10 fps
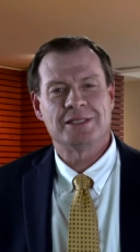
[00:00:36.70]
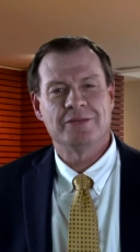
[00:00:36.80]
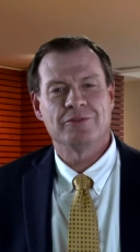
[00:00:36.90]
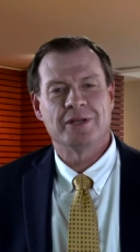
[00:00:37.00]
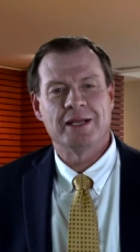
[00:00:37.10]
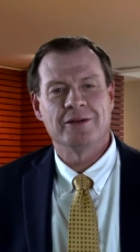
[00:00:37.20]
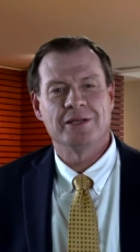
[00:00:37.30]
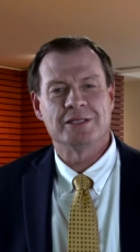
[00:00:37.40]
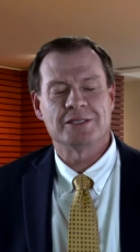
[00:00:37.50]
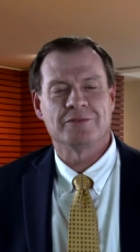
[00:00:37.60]
different
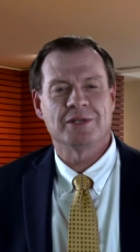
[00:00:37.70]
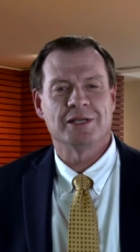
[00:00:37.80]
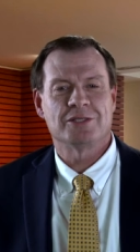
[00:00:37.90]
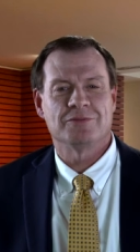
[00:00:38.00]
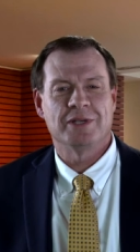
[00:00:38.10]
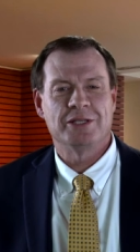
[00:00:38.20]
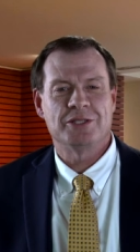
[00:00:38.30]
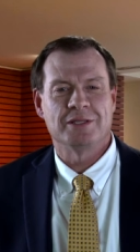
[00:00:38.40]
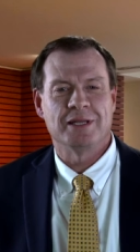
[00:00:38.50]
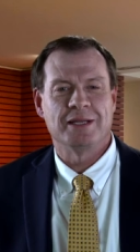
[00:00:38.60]
areas of
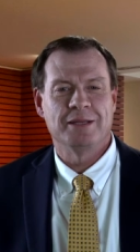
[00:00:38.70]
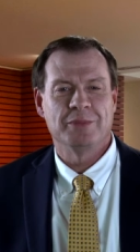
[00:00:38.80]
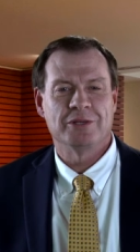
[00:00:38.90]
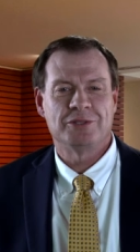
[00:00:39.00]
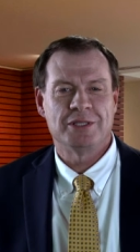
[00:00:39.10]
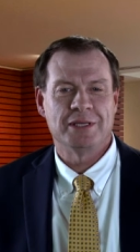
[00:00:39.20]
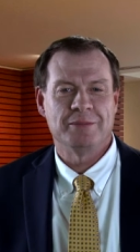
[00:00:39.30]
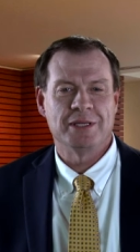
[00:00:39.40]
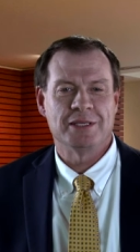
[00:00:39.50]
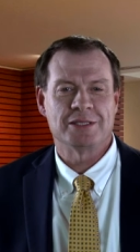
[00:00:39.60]
conservation that
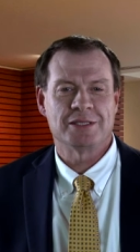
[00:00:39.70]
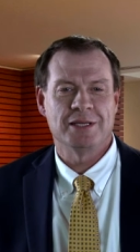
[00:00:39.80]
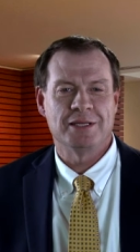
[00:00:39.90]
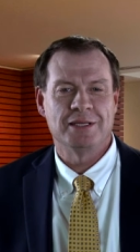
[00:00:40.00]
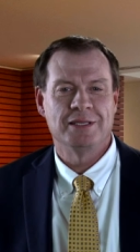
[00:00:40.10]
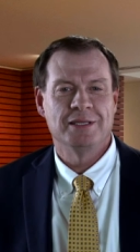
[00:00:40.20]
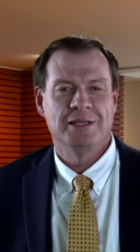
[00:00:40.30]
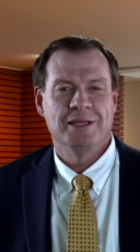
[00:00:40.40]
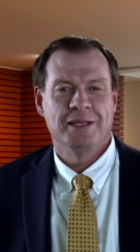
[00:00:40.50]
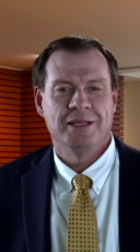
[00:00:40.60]
MLGW has studied,
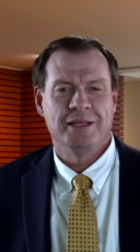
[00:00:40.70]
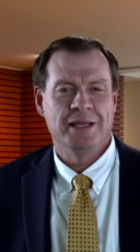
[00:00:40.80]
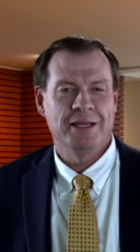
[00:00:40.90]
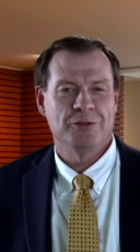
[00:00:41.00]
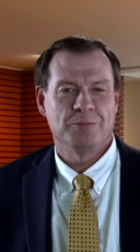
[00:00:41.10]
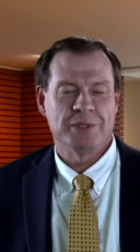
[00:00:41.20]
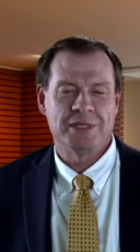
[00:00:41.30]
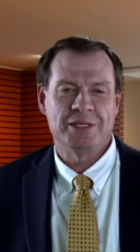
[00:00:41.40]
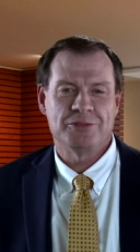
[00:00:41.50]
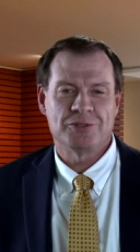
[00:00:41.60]
the annual
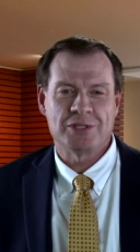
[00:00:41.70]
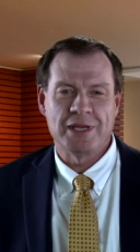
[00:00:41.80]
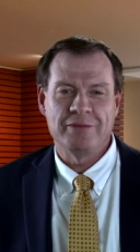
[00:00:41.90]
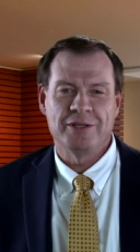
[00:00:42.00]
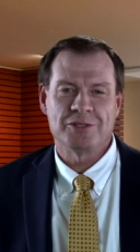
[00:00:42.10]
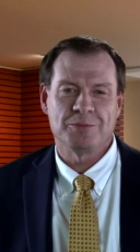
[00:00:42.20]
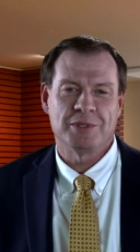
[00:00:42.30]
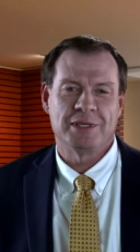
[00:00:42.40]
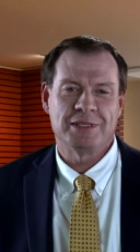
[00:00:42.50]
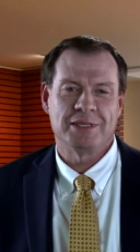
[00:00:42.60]
potential savings are
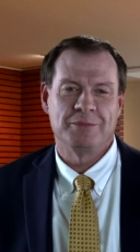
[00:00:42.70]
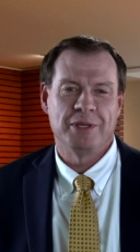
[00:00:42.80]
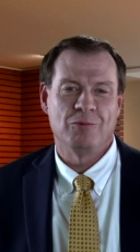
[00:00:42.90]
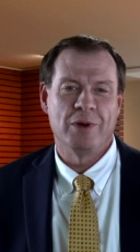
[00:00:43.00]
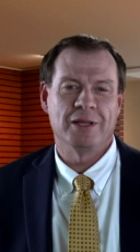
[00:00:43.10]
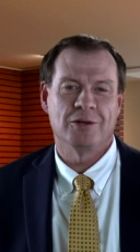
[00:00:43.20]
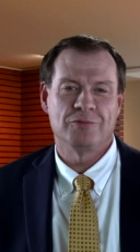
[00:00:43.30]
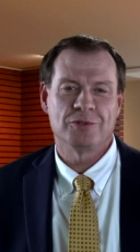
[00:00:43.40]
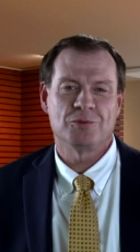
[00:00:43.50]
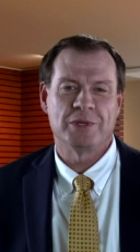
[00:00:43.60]
predicted to be well
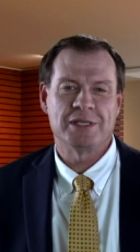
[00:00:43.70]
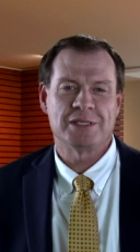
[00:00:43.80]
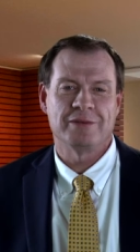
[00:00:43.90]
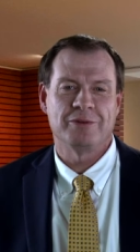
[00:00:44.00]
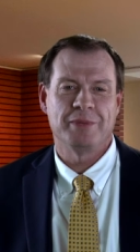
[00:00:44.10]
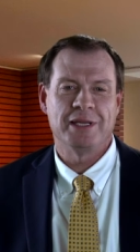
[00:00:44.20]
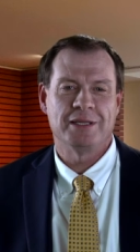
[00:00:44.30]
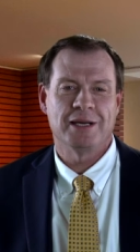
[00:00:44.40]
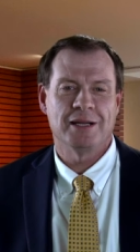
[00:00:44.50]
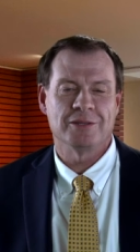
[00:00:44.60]
over $27
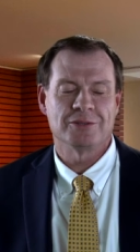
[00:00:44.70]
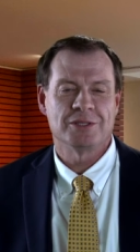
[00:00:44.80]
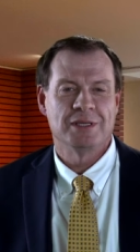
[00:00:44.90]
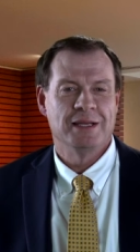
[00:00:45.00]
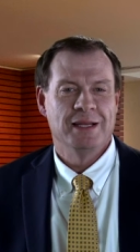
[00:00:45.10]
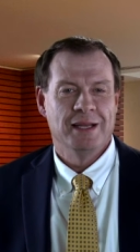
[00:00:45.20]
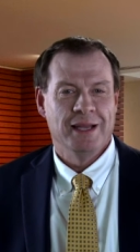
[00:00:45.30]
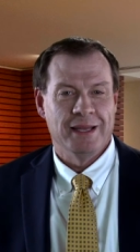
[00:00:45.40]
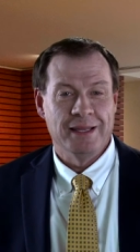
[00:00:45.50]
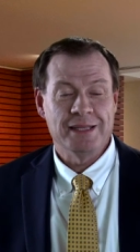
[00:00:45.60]
million.
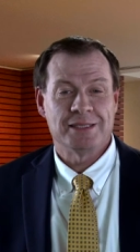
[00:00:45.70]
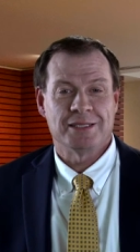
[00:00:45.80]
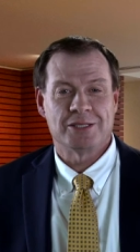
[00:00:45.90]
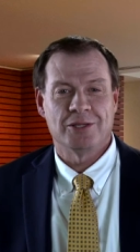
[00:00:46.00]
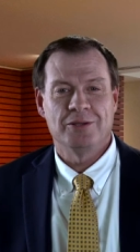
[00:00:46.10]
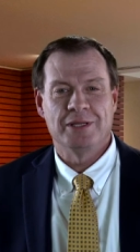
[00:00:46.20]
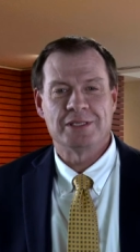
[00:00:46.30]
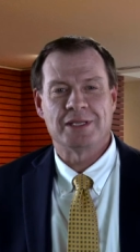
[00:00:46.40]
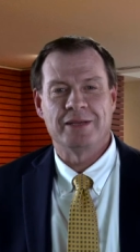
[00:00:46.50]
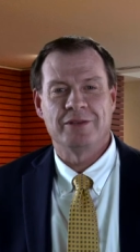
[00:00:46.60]
And that's excluding
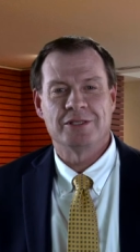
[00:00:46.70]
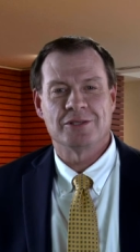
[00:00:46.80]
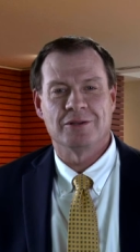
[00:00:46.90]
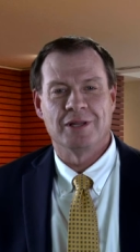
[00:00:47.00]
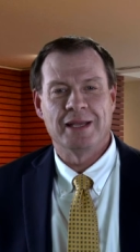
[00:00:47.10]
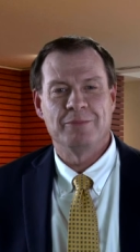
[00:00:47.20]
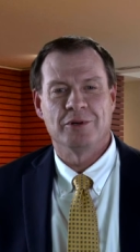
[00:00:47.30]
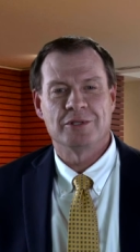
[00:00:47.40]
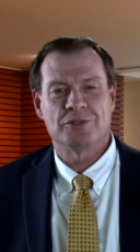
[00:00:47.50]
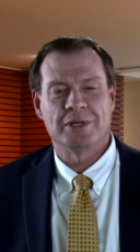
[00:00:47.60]
savings on
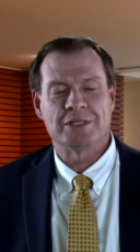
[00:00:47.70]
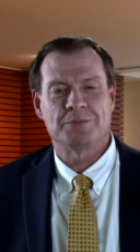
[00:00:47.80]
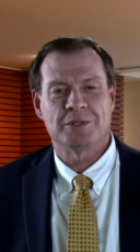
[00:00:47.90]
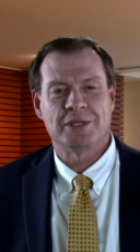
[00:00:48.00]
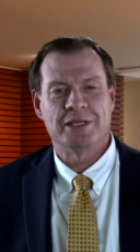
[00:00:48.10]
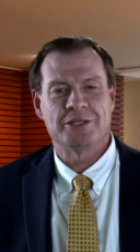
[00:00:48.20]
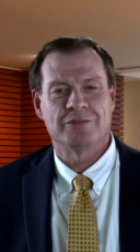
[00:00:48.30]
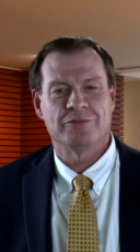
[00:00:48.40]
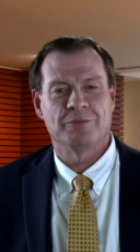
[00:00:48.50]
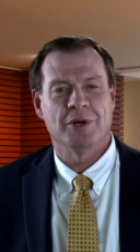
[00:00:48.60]
labor and
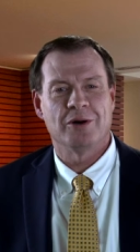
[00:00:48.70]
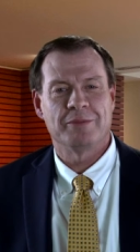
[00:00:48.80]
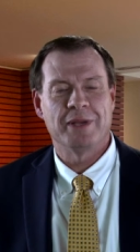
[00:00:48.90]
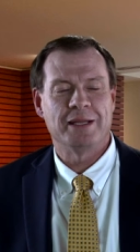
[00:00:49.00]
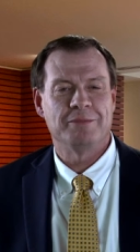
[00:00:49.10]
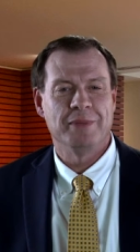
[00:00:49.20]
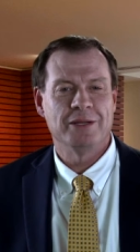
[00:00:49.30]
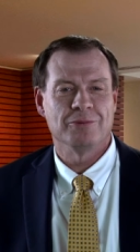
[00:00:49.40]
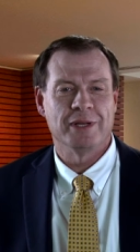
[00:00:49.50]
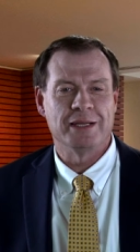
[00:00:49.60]
transportation from automated
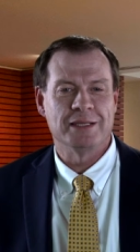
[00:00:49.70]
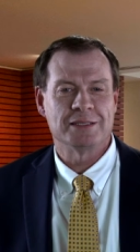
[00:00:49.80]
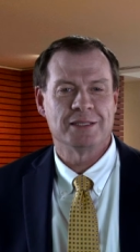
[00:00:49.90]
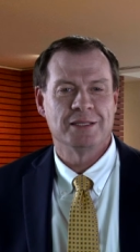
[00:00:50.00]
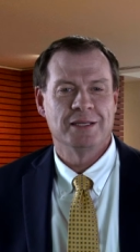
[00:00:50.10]
meter readings.